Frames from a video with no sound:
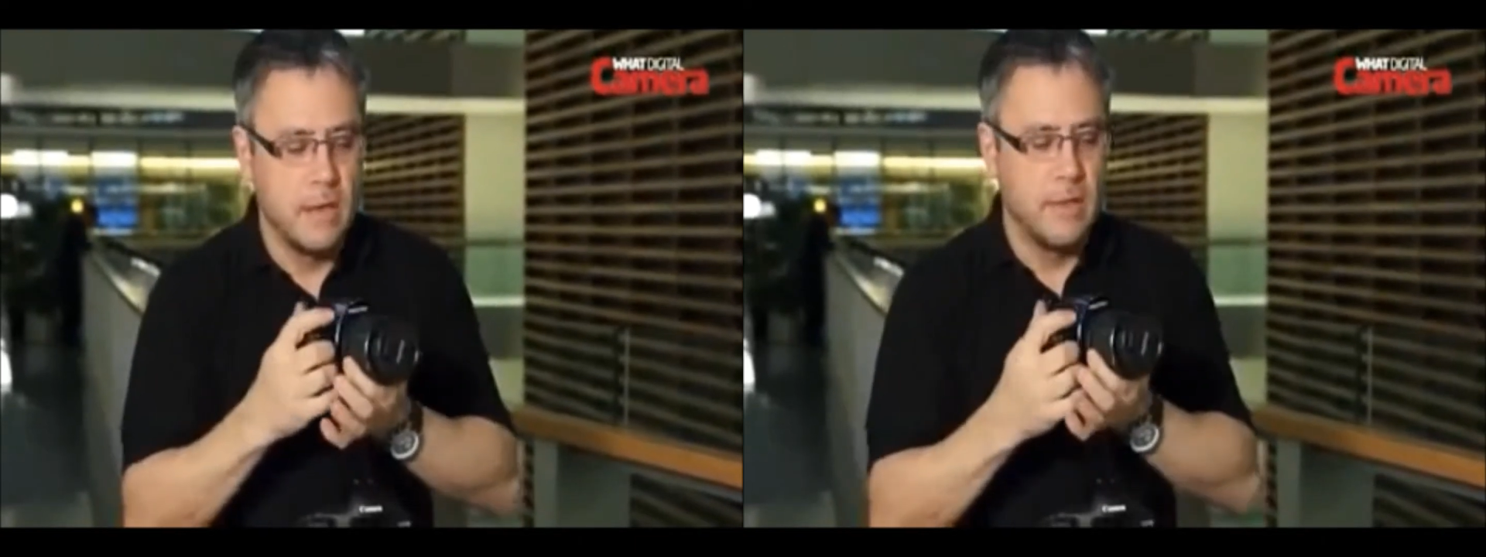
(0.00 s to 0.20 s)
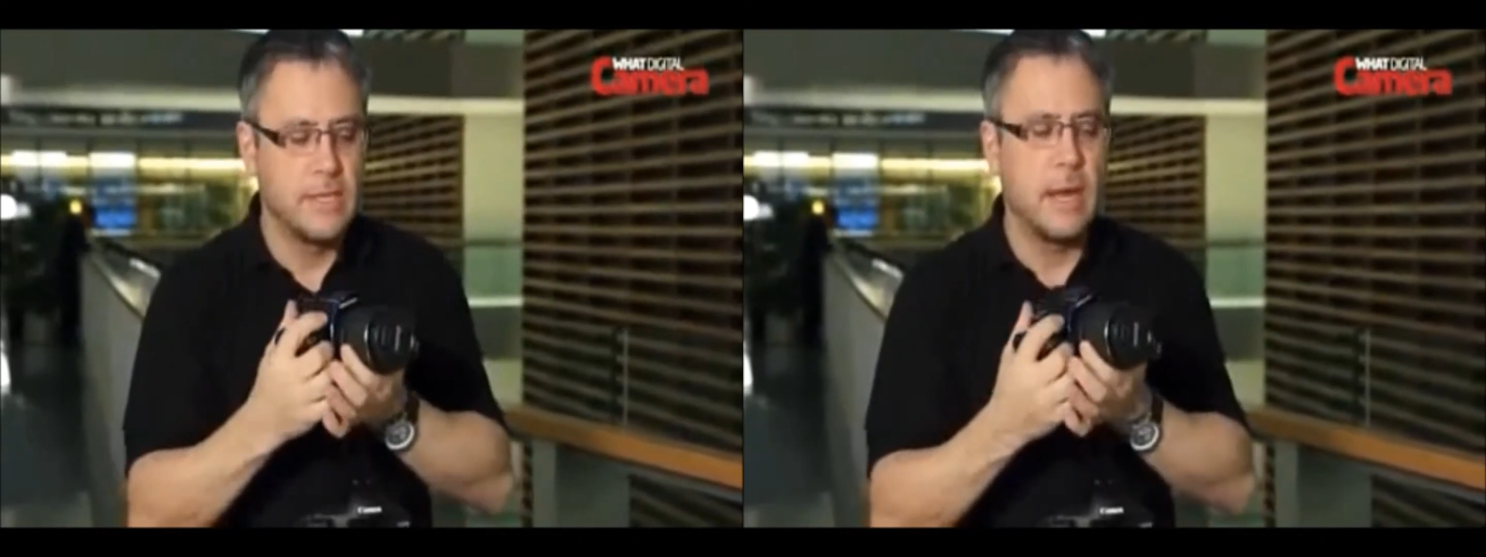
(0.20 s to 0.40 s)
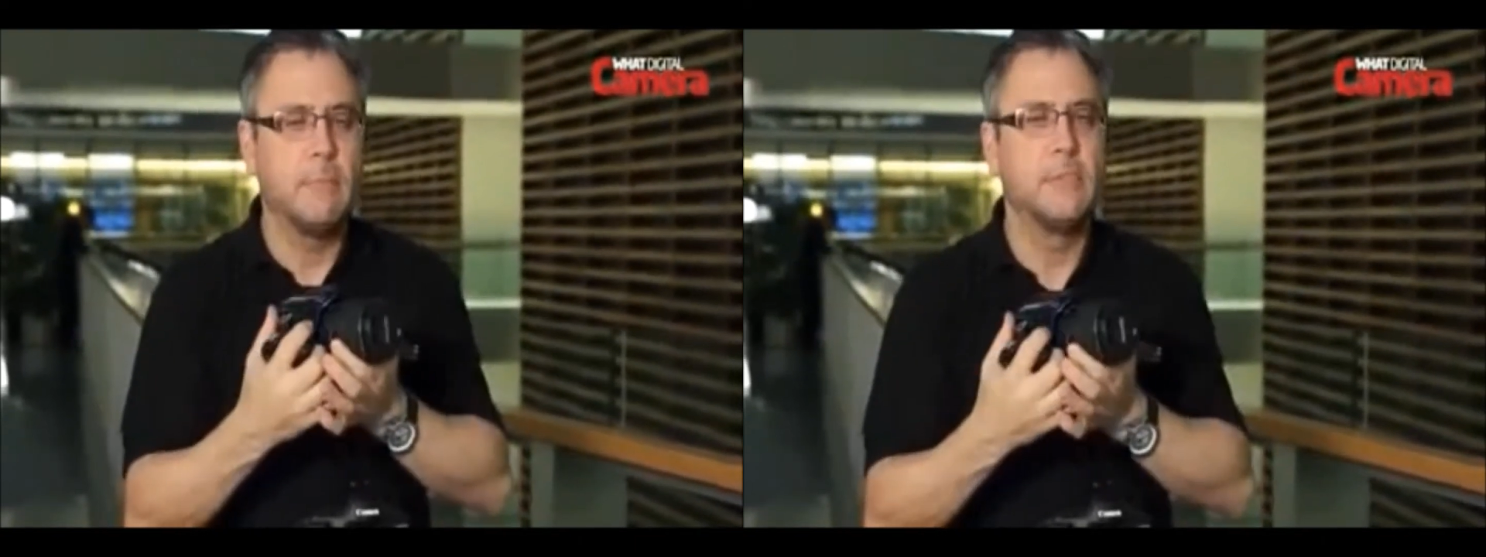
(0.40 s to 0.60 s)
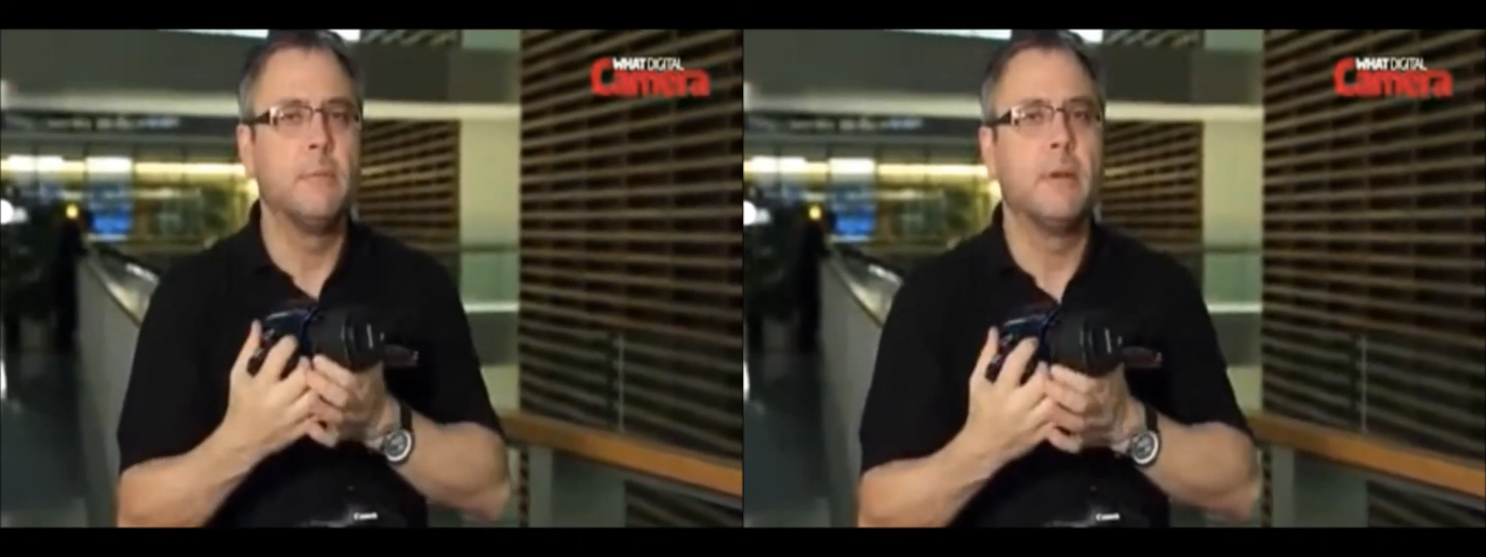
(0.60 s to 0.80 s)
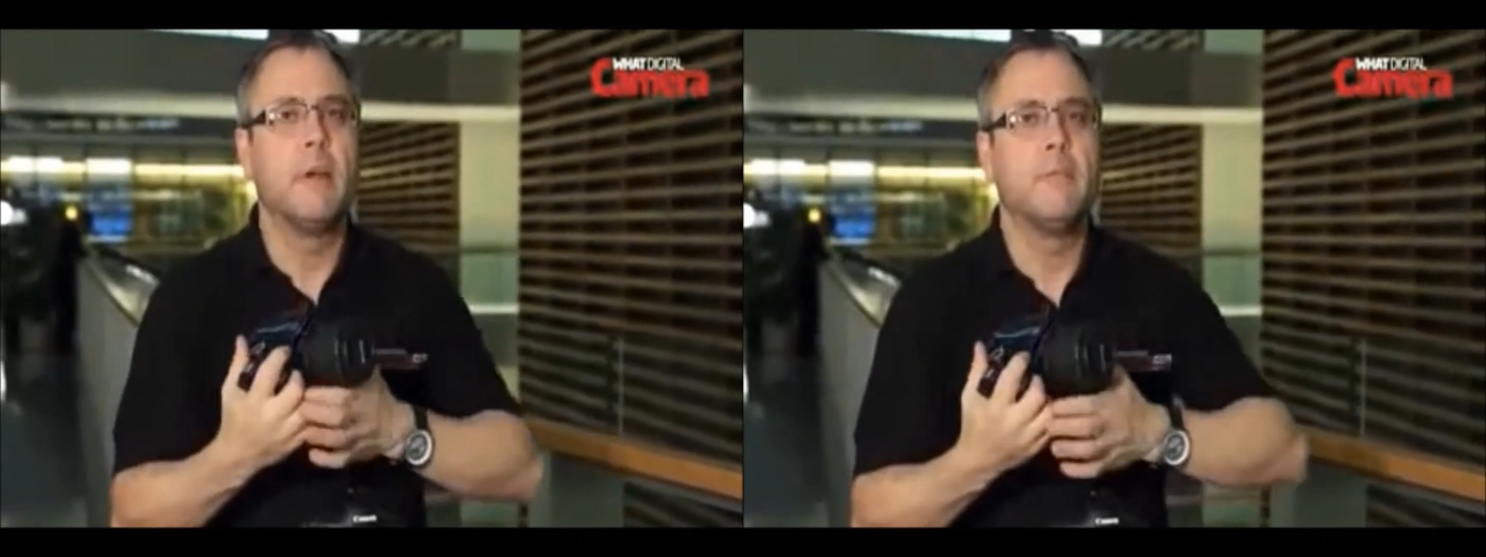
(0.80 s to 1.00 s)
These cameras
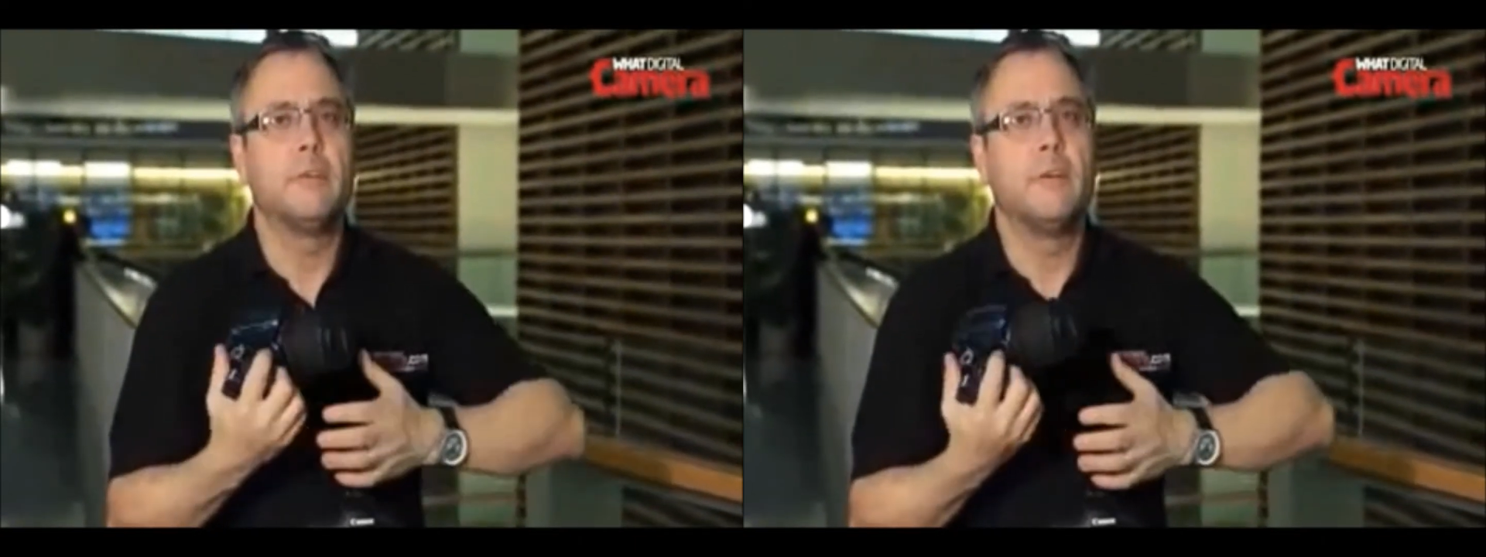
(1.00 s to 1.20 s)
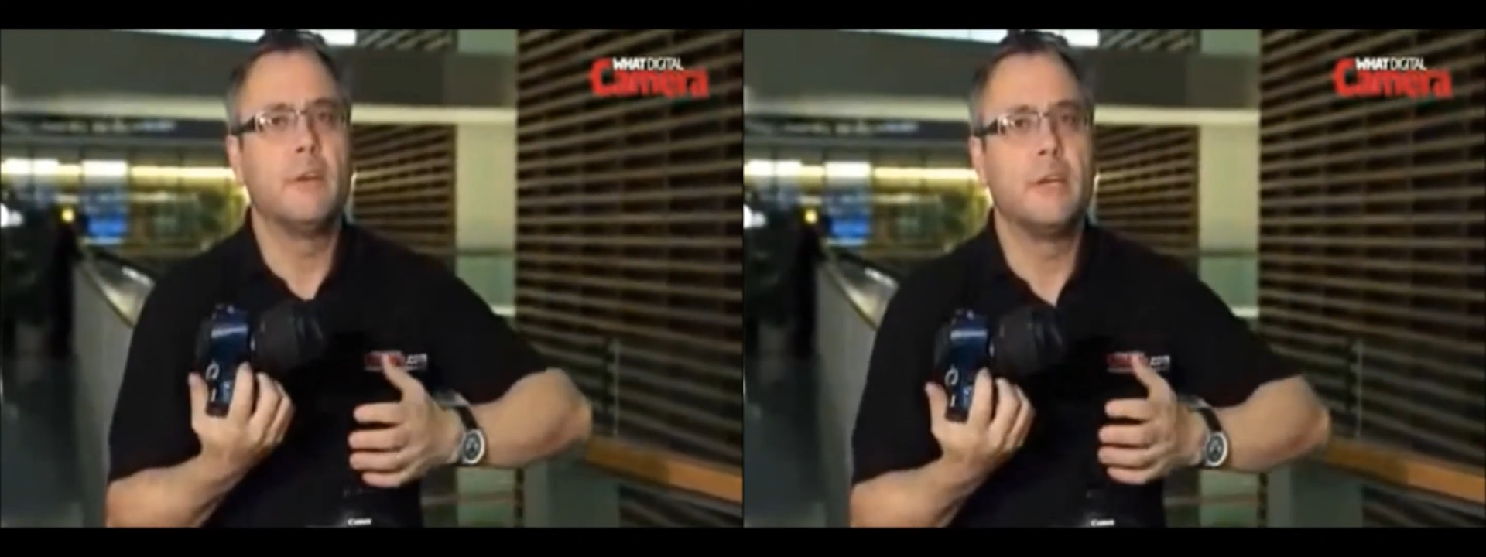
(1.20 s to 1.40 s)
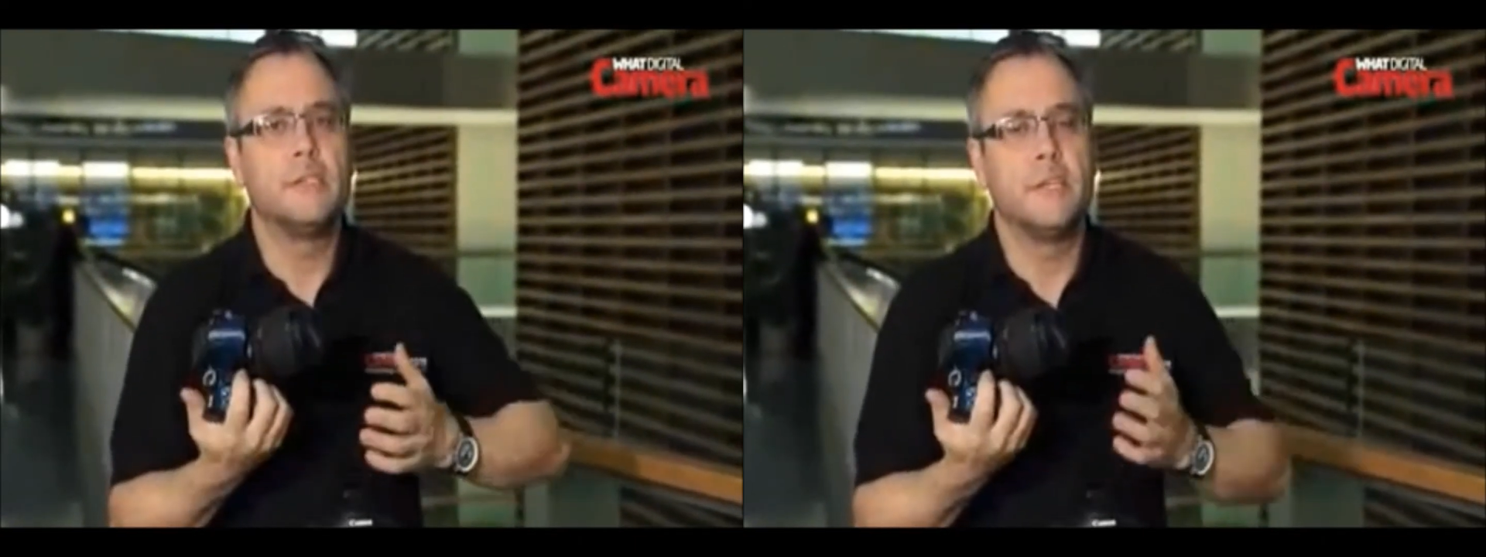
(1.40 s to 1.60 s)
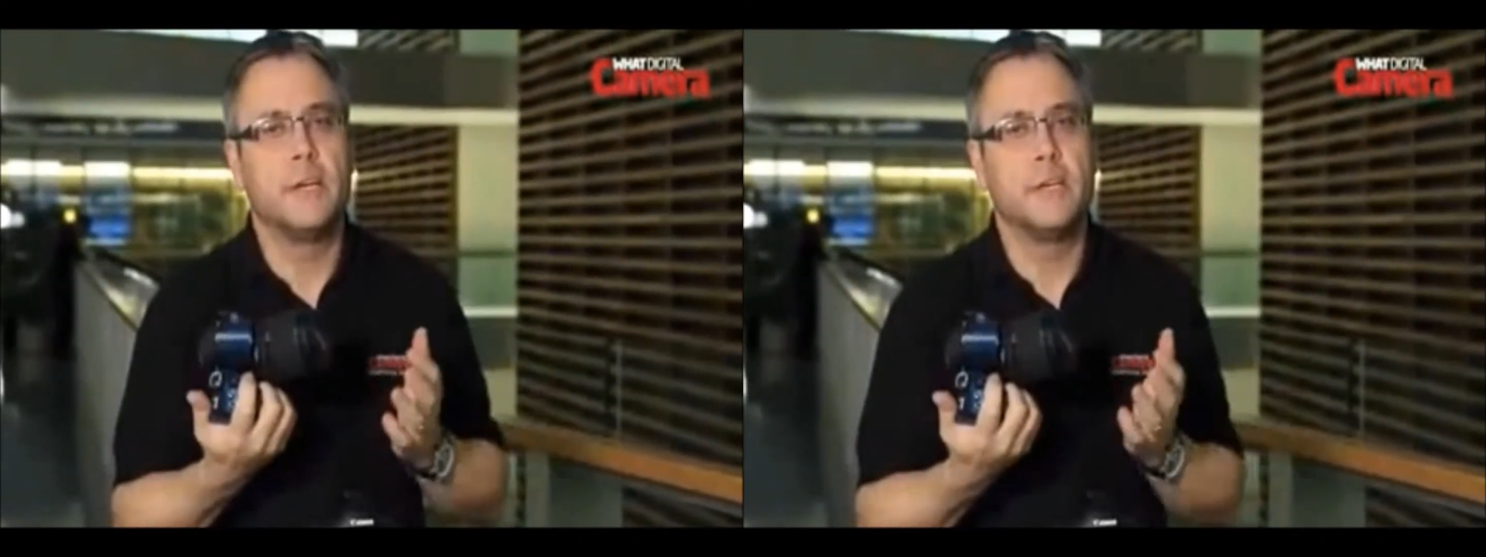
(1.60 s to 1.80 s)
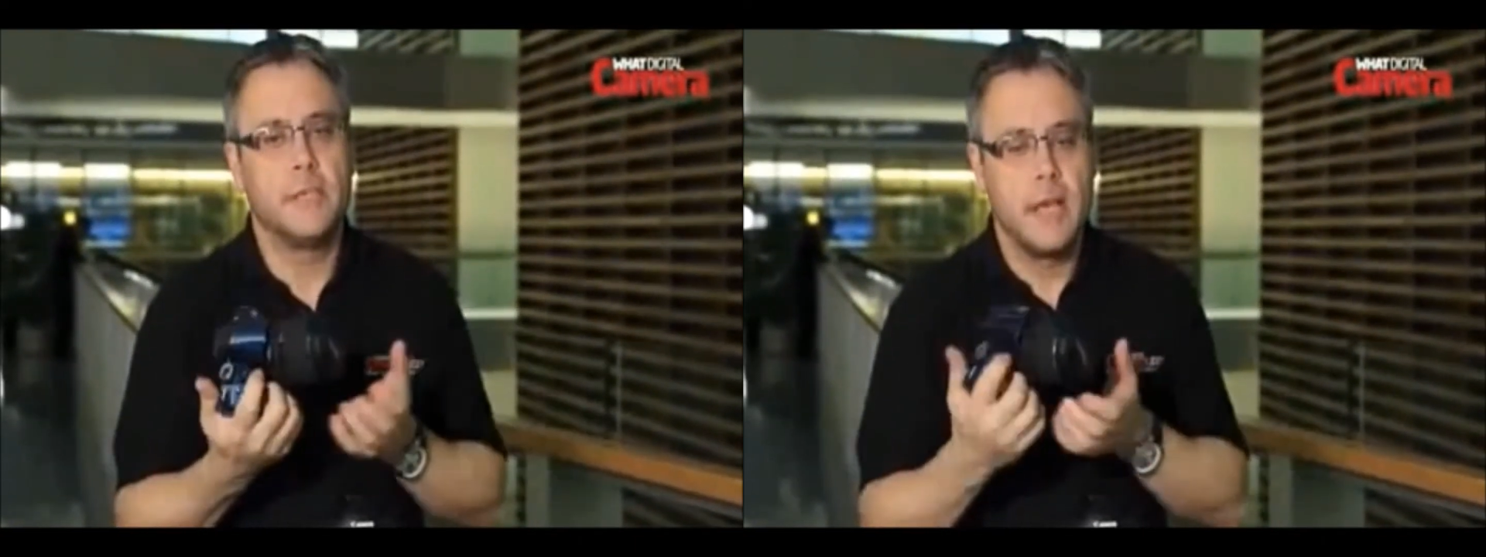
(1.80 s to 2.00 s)
have been around for donkey's
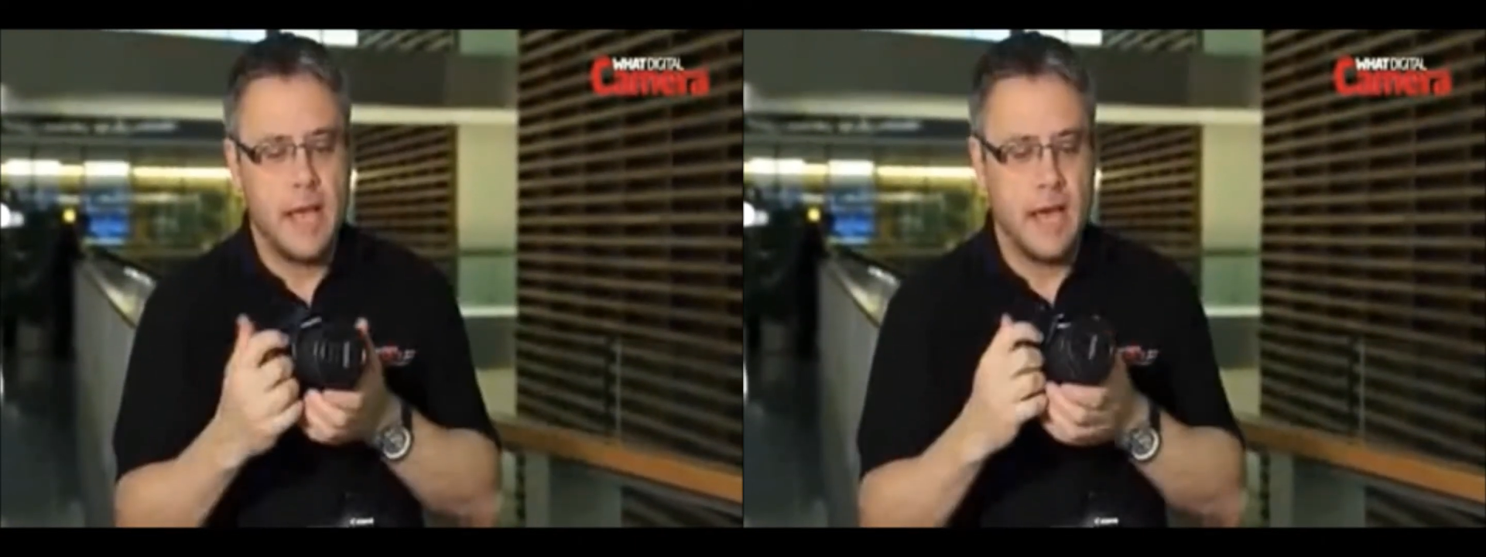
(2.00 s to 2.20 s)
years